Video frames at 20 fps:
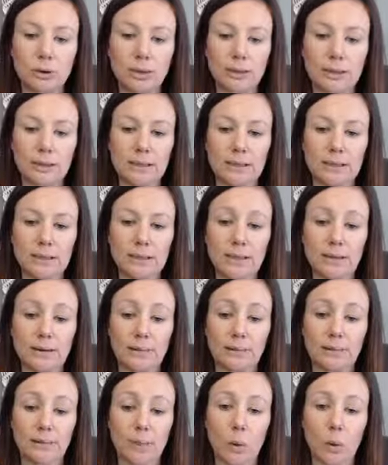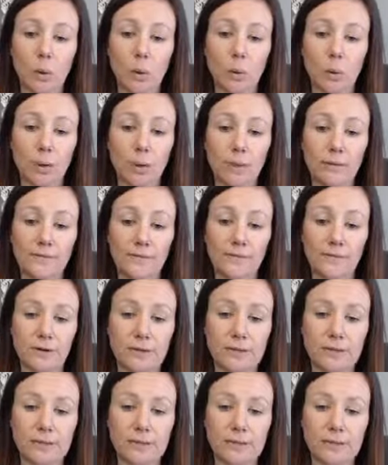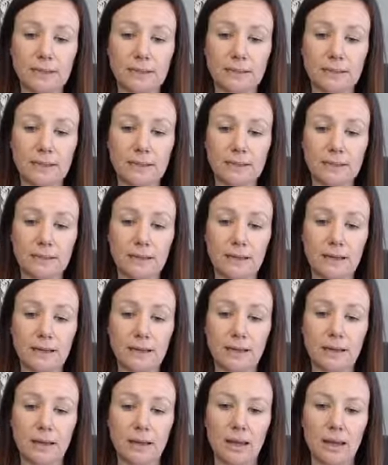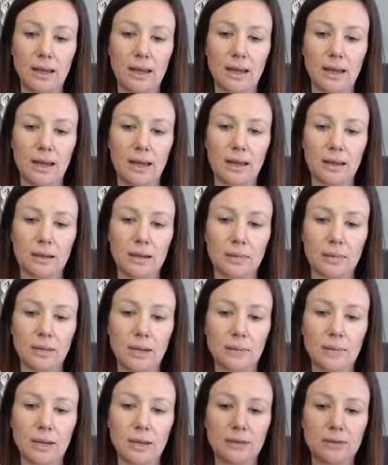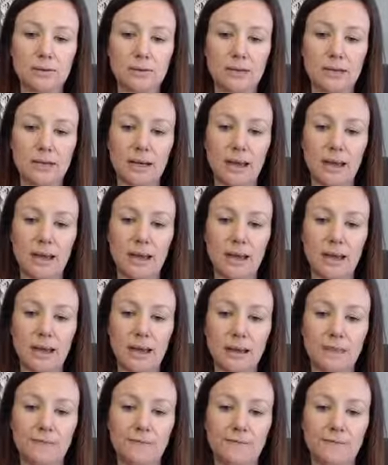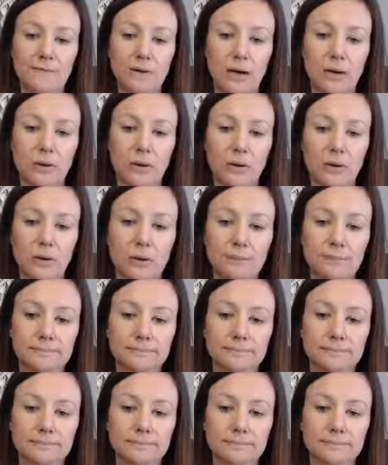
putting this in a bowl first and mixing it, and then maybe using a funnel